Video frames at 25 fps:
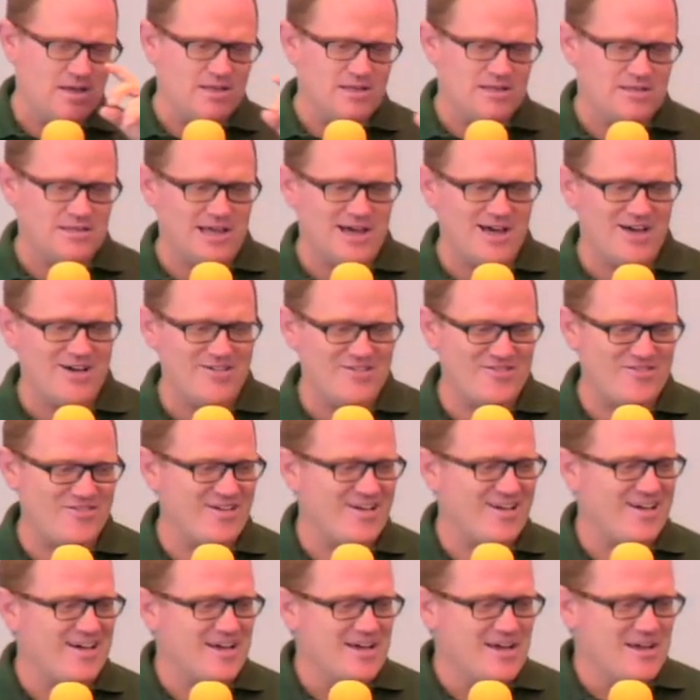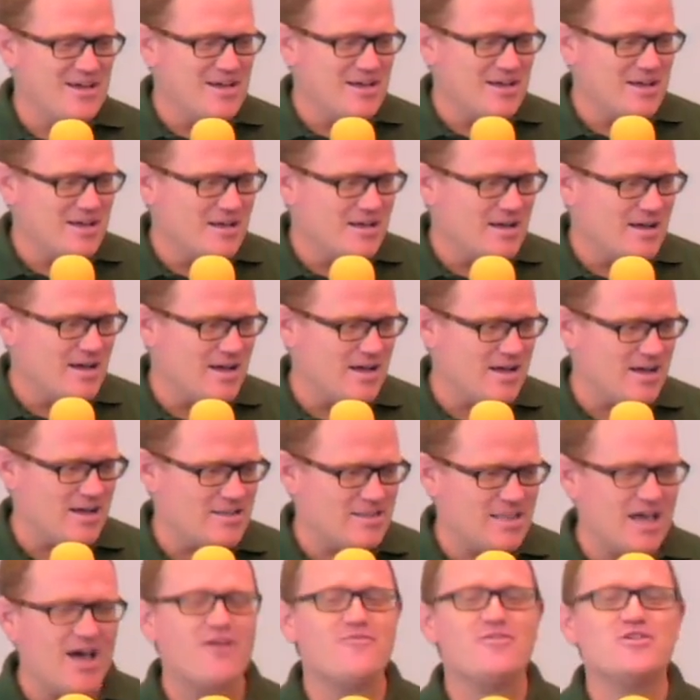love
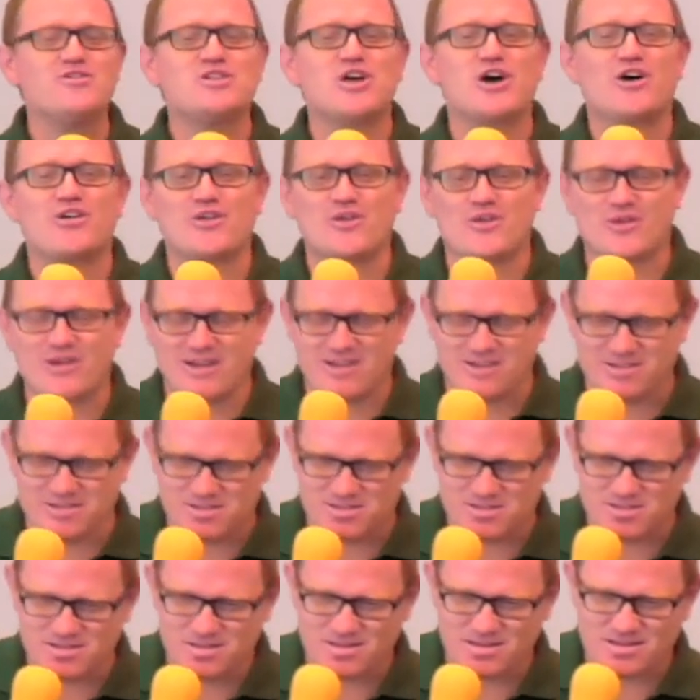is all there is.